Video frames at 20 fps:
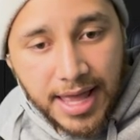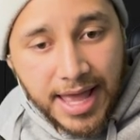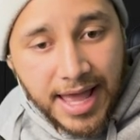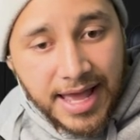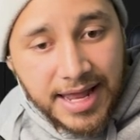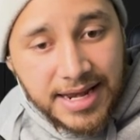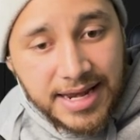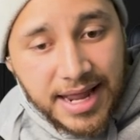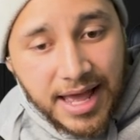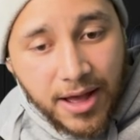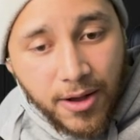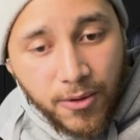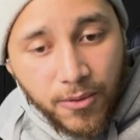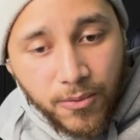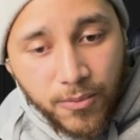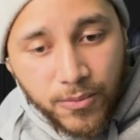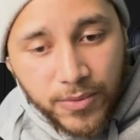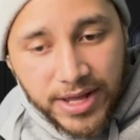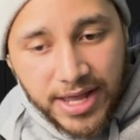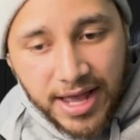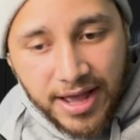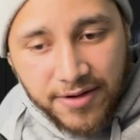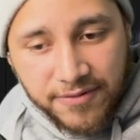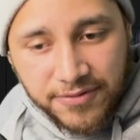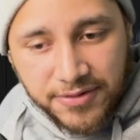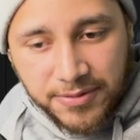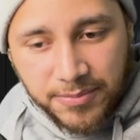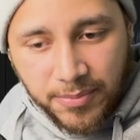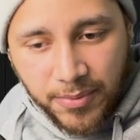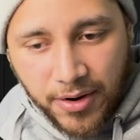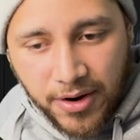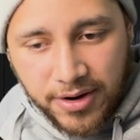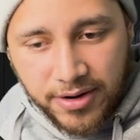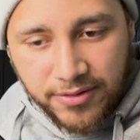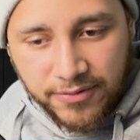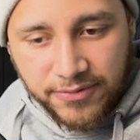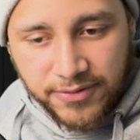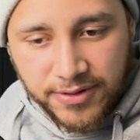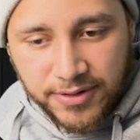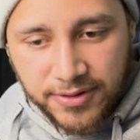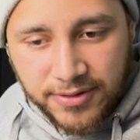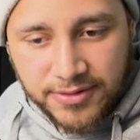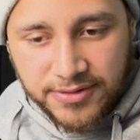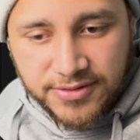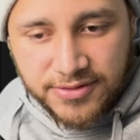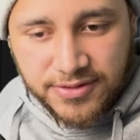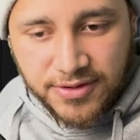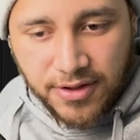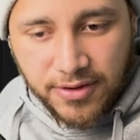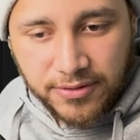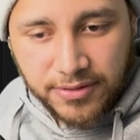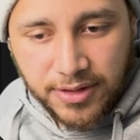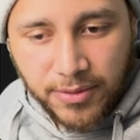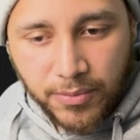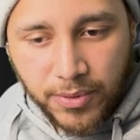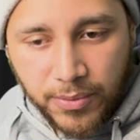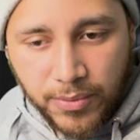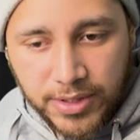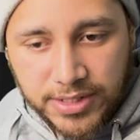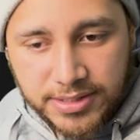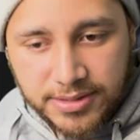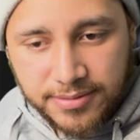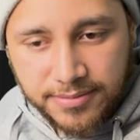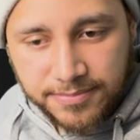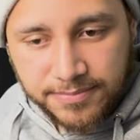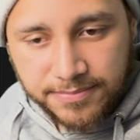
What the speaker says: And now we have the part of the song that we want.